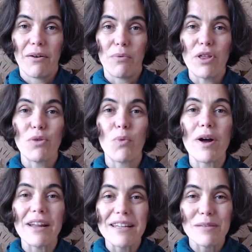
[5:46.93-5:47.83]
with
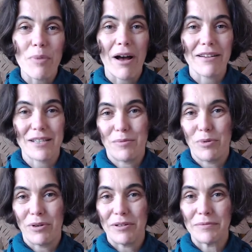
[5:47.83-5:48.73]
what is
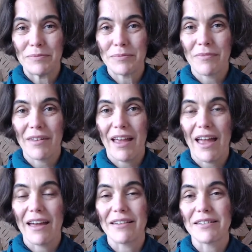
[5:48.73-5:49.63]
possible,
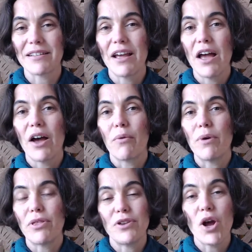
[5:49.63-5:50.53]
and
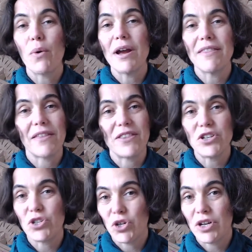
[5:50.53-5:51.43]
with knowing that
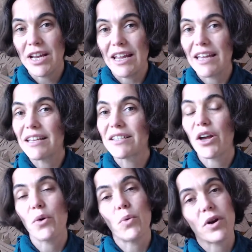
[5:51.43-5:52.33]
this journey is
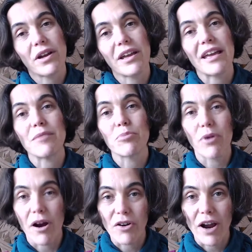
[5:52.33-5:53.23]
a work in
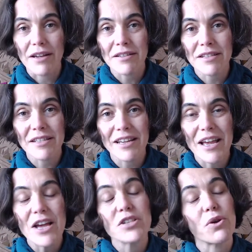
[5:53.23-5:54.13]
progress.
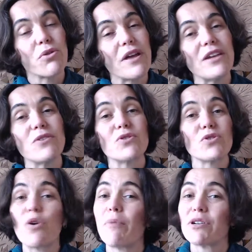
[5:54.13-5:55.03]
So thank you
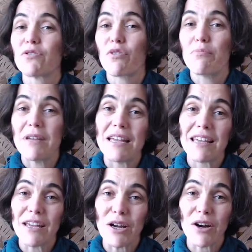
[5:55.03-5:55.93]
so much for
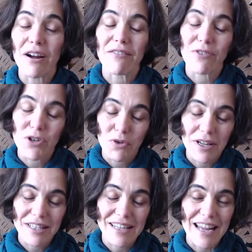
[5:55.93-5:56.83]
being here and for
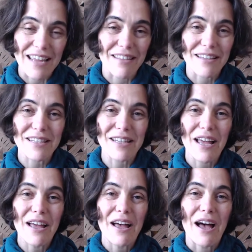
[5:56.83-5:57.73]
trusting this
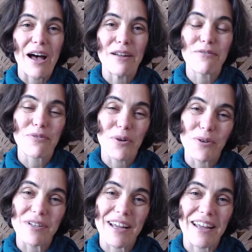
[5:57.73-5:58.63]

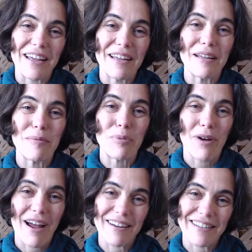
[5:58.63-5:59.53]
unfolding
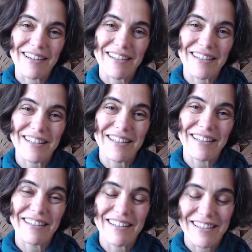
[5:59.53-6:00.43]
practice.
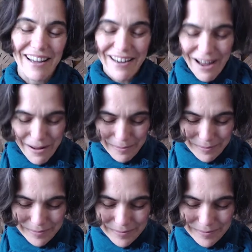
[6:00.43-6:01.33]
Sat Nam.